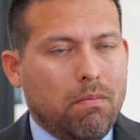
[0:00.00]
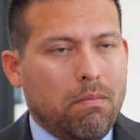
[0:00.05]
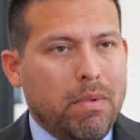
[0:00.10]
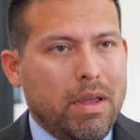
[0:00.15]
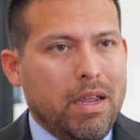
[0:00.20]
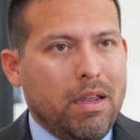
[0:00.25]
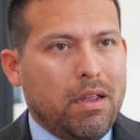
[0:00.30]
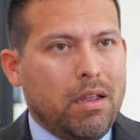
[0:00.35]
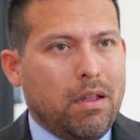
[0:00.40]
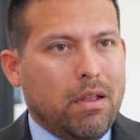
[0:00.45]

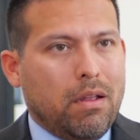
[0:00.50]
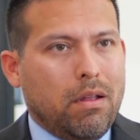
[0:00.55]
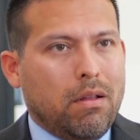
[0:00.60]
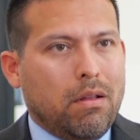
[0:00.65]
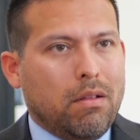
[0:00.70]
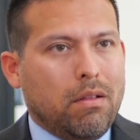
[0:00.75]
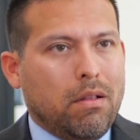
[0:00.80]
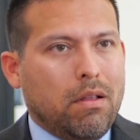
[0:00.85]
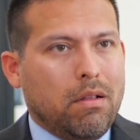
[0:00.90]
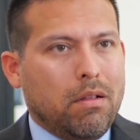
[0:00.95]

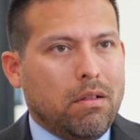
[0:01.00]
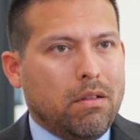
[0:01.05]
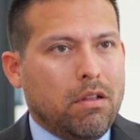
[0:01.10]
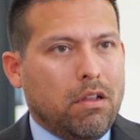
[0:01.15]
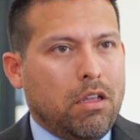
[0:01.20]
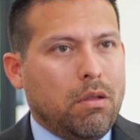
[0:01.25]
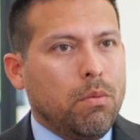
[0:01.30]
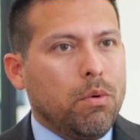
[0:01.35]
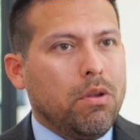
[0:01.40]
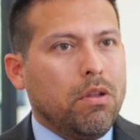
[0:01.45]
making the
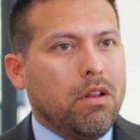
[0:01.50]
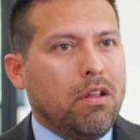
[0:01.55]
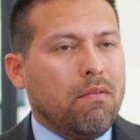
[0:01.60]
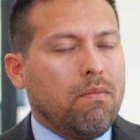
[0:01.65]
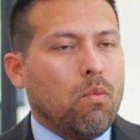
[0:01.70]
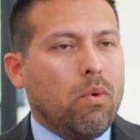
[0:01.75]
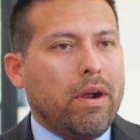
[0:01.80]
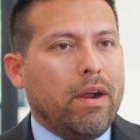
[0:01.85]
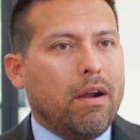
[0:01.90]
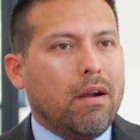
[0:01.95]
community
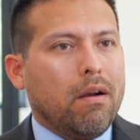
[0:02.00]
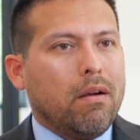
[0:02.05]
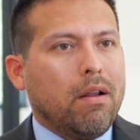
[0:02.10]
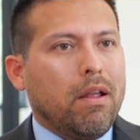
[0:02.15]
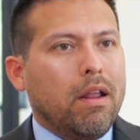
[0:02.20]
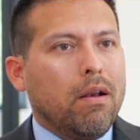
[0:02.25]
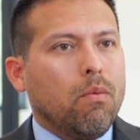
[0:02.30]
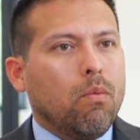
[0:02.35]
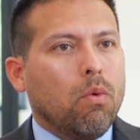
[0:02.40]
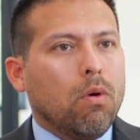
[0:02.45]
aware
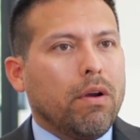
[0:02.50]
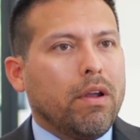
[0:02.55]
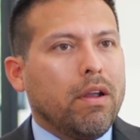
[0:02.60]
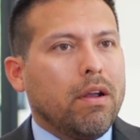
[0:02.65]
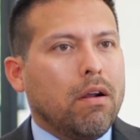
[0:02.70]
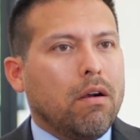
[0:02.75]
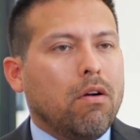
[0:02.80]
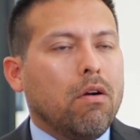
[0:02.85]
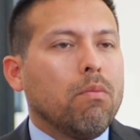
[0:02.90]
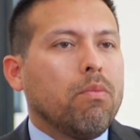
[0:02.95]
and working
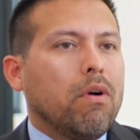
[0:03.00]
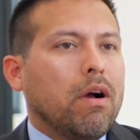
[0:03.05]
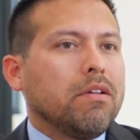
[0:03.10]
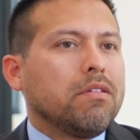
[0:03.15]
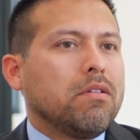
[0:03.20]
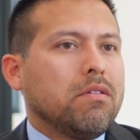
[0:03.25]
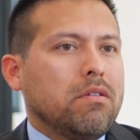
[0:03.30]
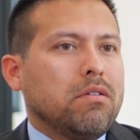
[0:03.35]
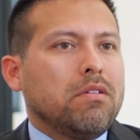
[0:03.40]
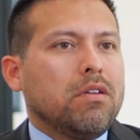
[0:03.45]
out our
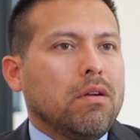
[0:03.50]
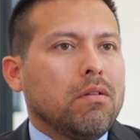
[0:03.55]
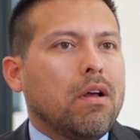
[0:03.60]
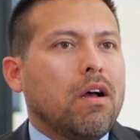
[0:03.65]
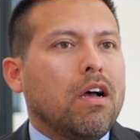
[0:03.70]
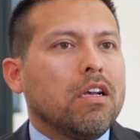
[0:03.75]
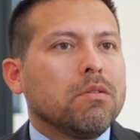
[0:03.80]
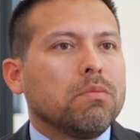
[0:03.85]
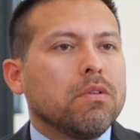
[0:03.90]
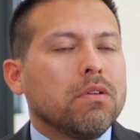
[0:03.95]
processes here in the
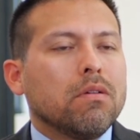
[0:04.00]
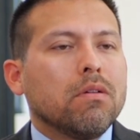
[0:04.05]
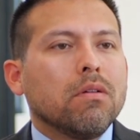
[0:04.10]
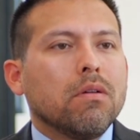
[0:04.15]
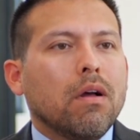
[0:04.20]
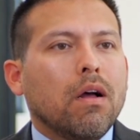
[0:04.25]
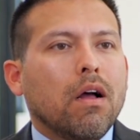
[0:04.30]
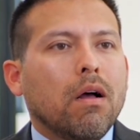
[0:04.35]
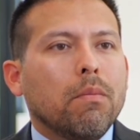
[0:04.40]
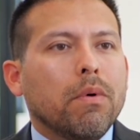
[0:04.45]
hospital.
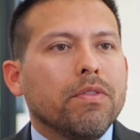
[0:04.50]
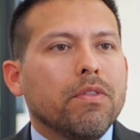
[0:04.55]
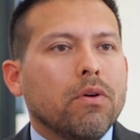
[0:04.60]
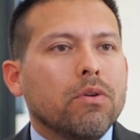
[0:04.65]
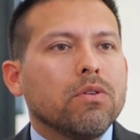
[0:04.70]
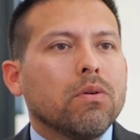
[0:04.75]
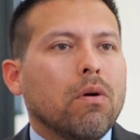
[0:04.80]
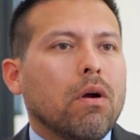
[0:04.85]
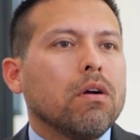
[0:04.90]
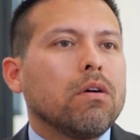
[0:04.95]
Uh, but those are